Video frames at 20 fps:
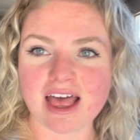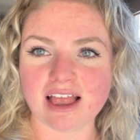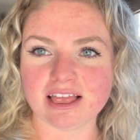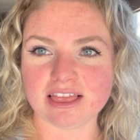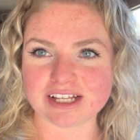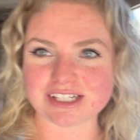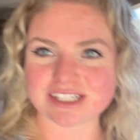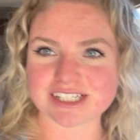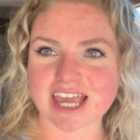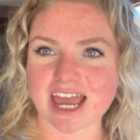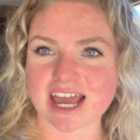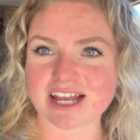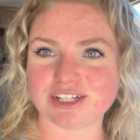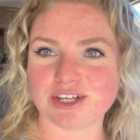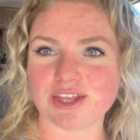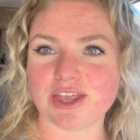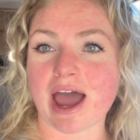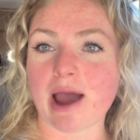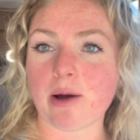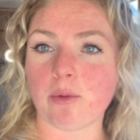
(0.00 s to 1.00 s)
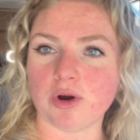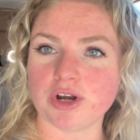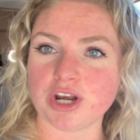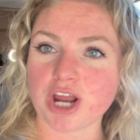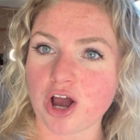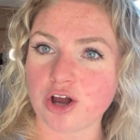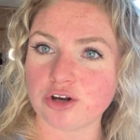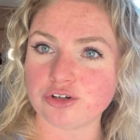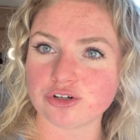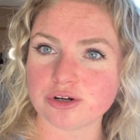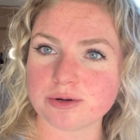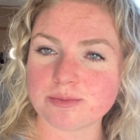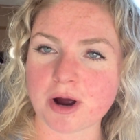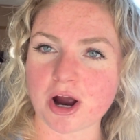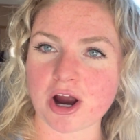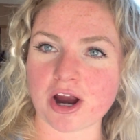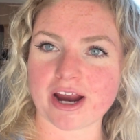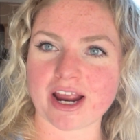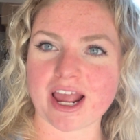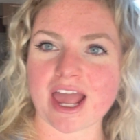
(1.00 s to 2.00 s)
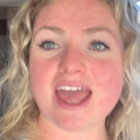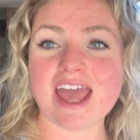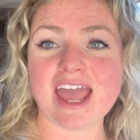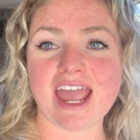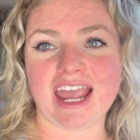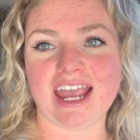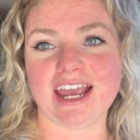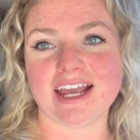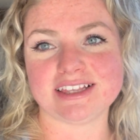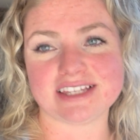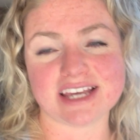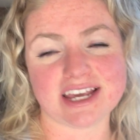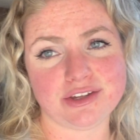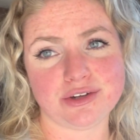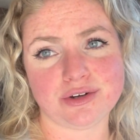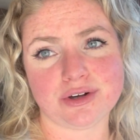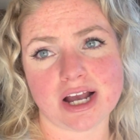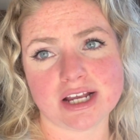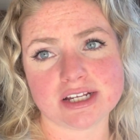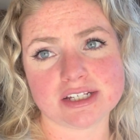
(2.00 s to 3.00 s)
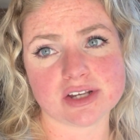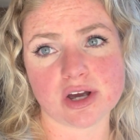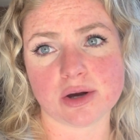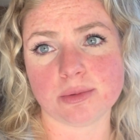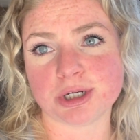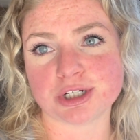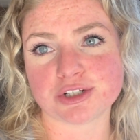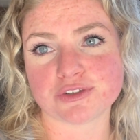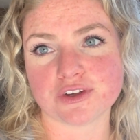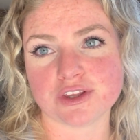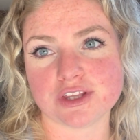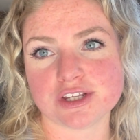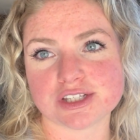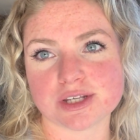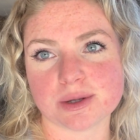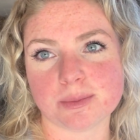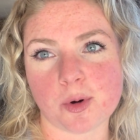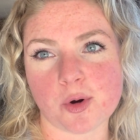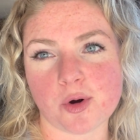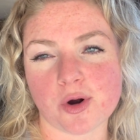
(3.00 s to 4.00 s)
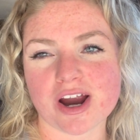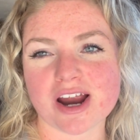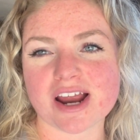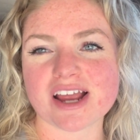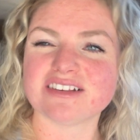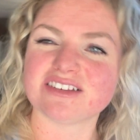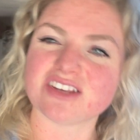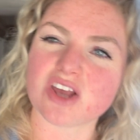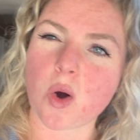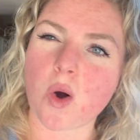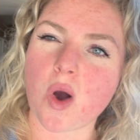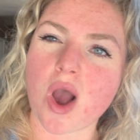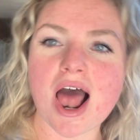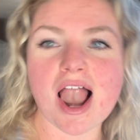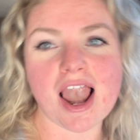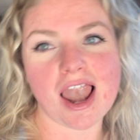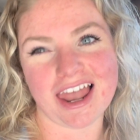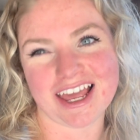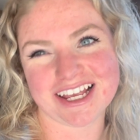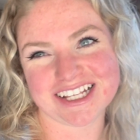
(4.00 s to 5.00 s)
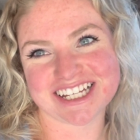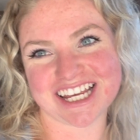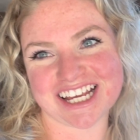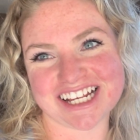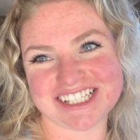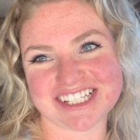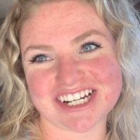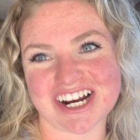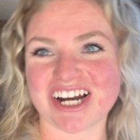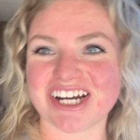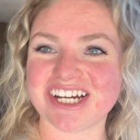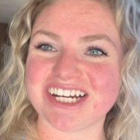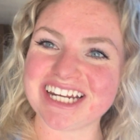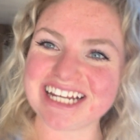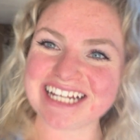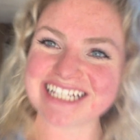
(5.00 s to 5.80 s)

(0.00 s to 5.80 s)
Let's get to that 100 mark, and thank you guys so much for the support. So let's get started.